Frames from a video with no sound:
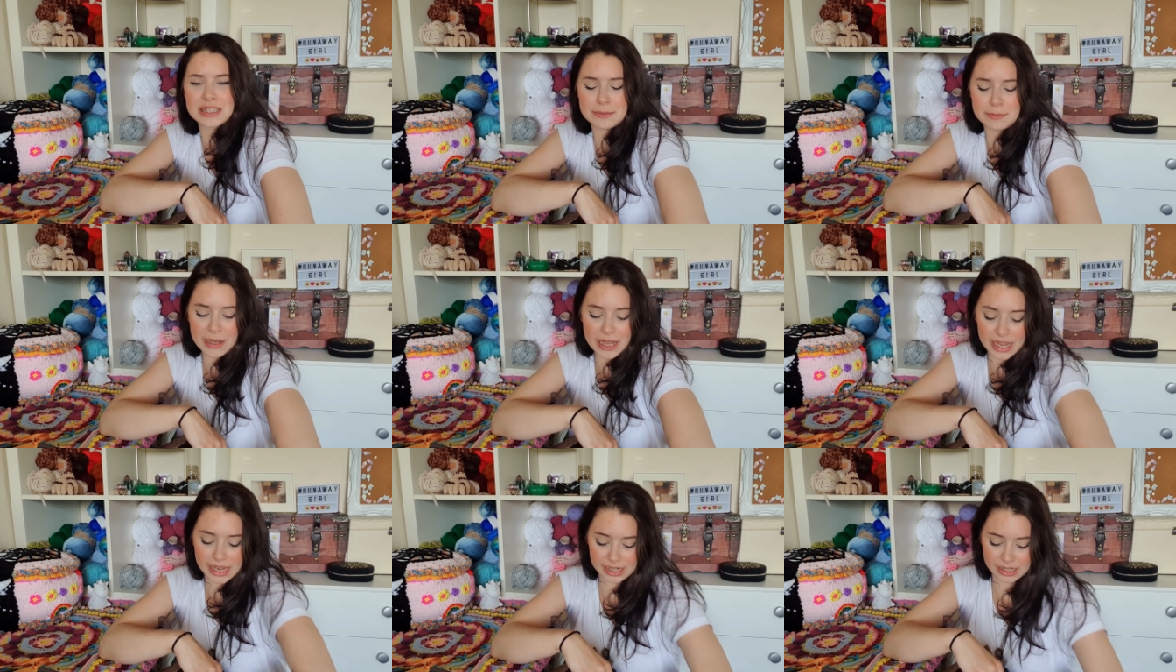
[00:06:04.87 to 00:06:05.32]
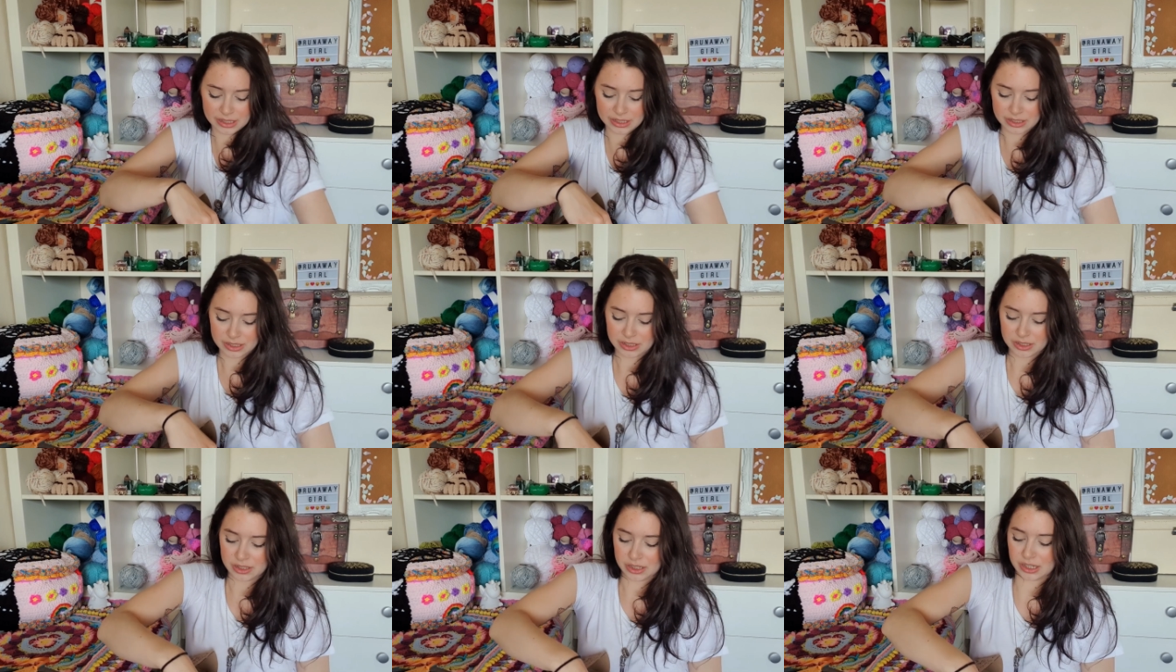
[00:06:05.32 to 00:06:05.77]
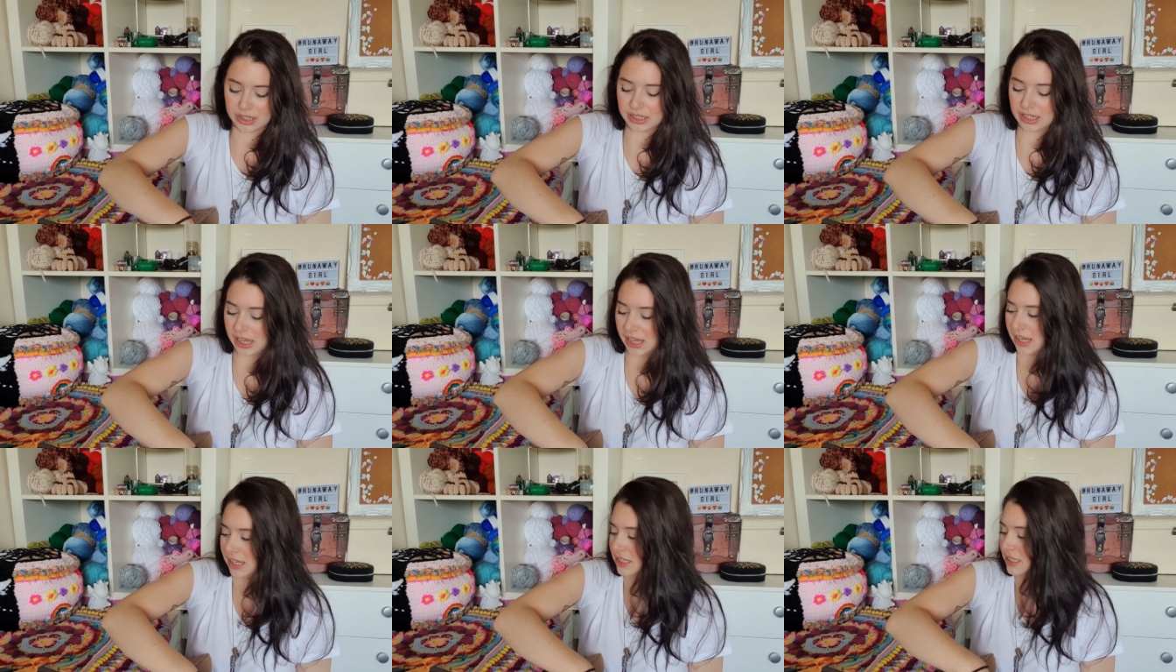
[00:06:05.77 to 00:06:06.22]
the bag.
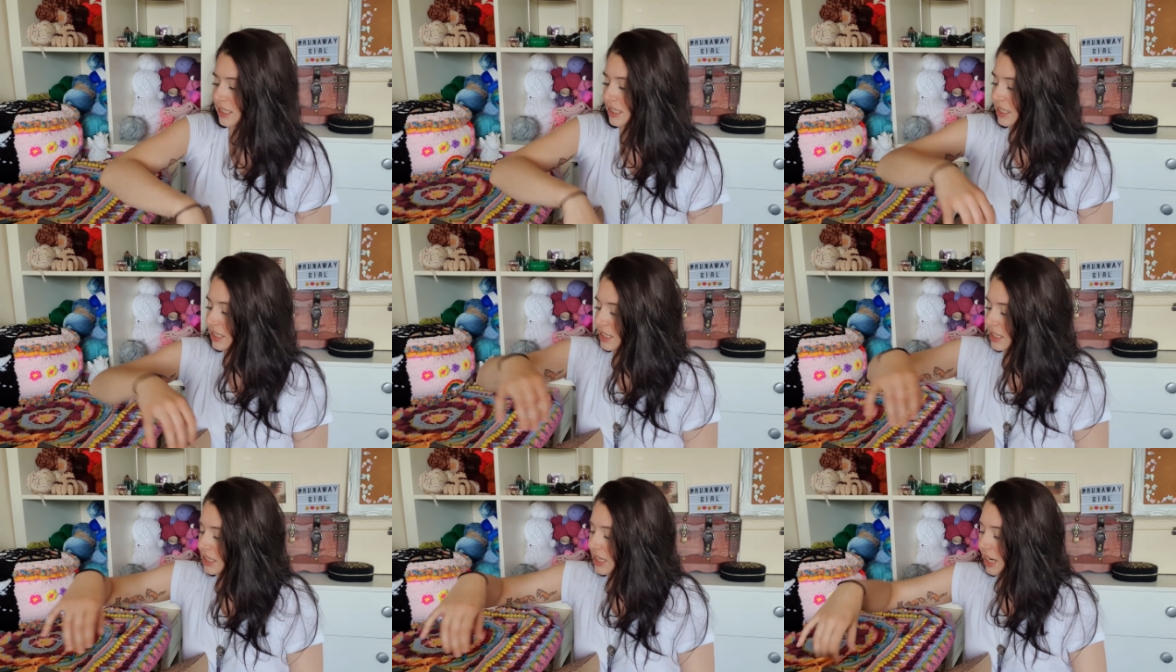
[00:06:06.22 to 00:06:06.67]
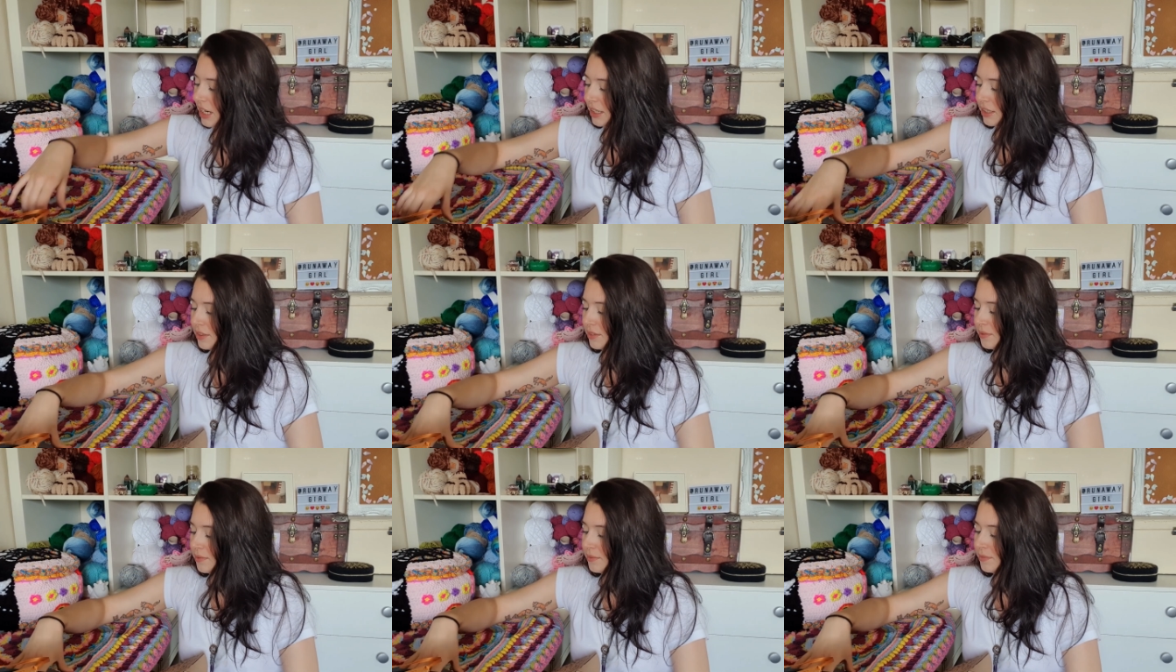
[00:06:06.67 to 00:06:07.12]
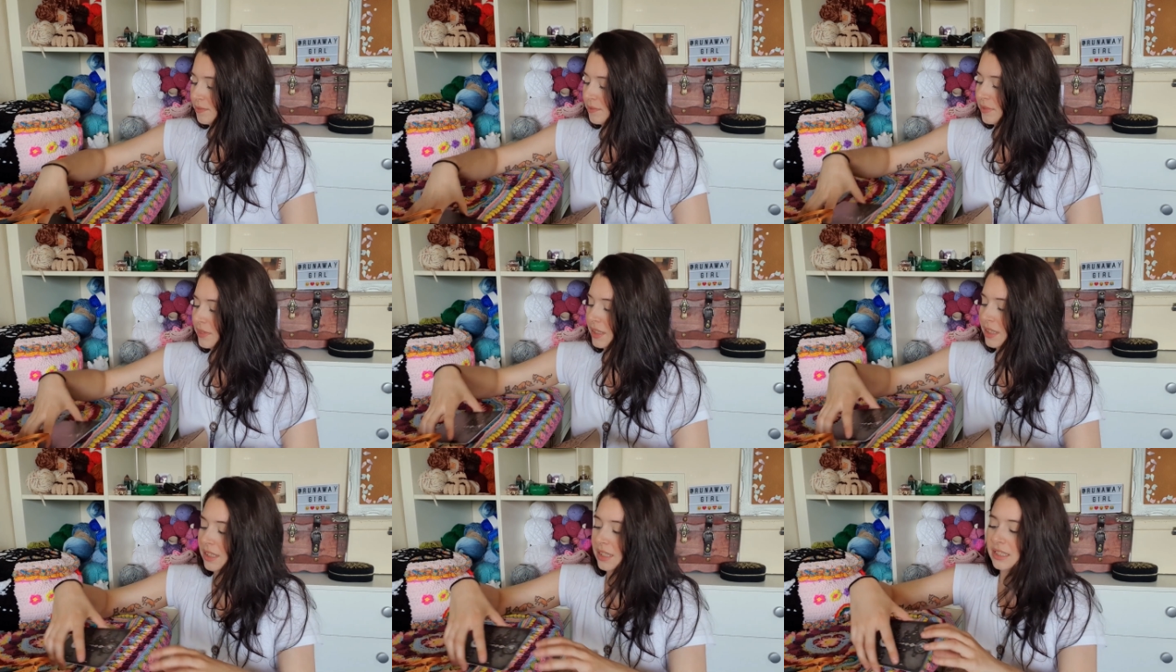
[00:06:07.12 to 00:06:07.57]
Okay, so
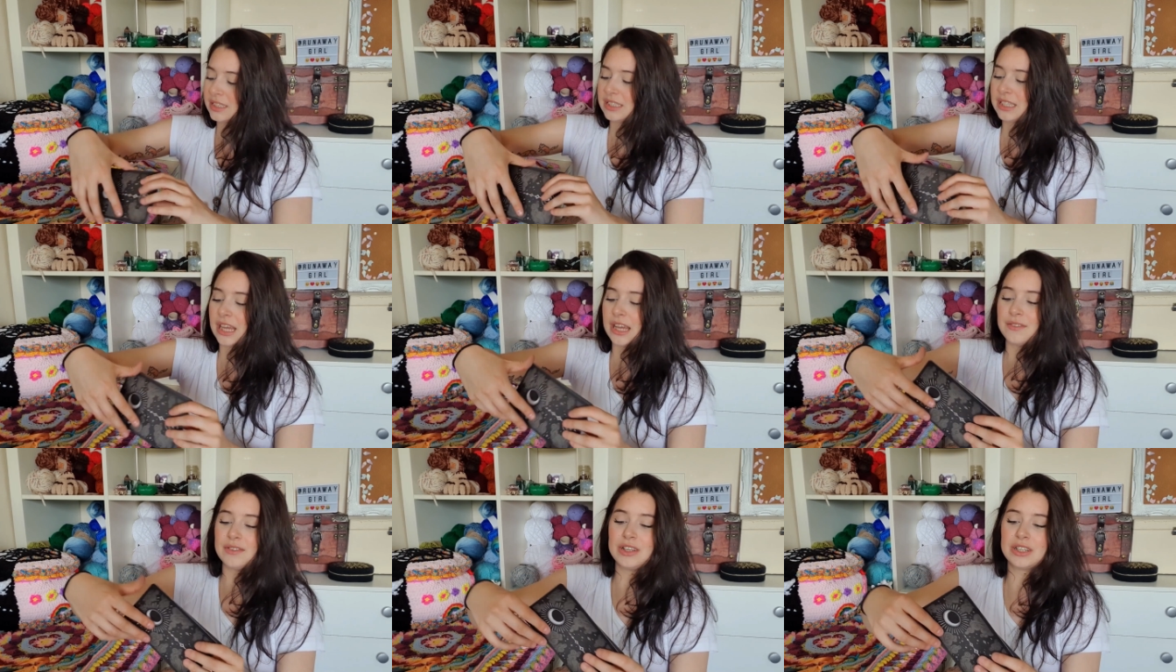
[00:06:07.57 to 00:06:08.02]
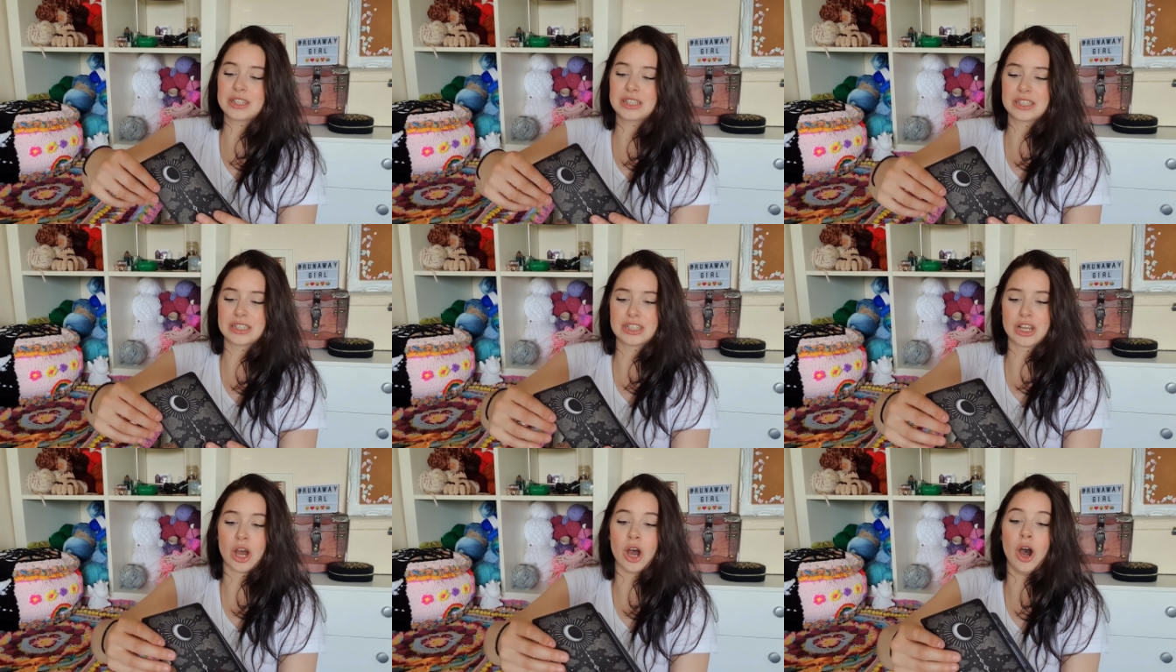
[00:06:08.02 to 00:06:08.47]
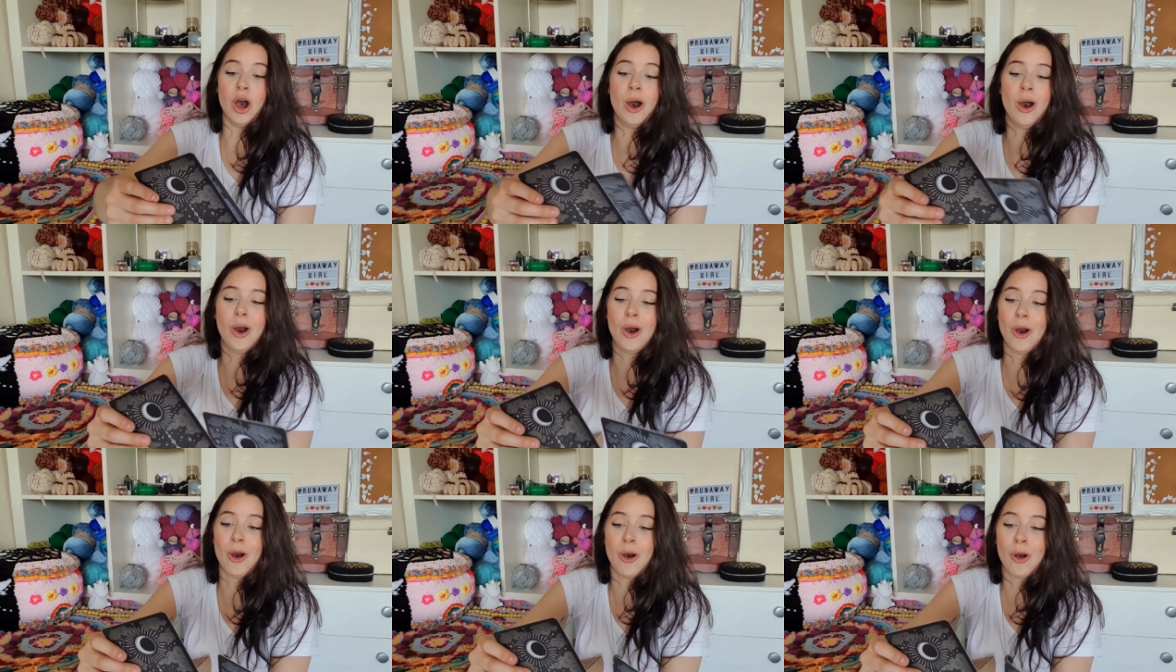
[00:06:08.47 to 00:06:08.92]
let's have a look at the
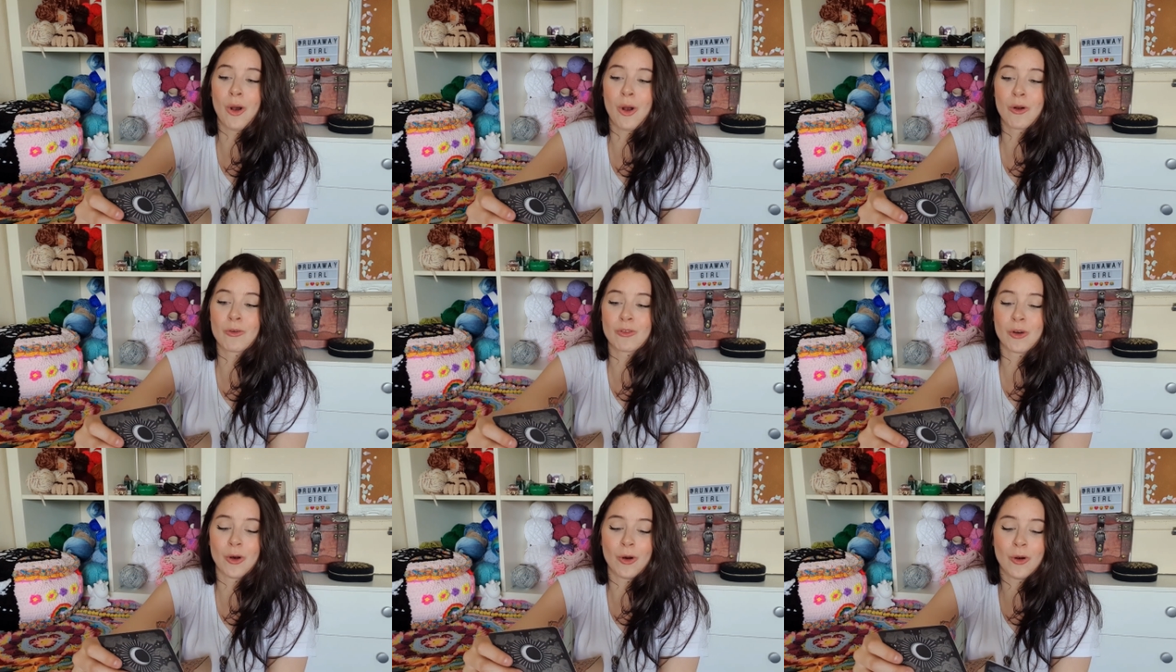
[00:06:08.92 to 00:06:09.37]
tarot.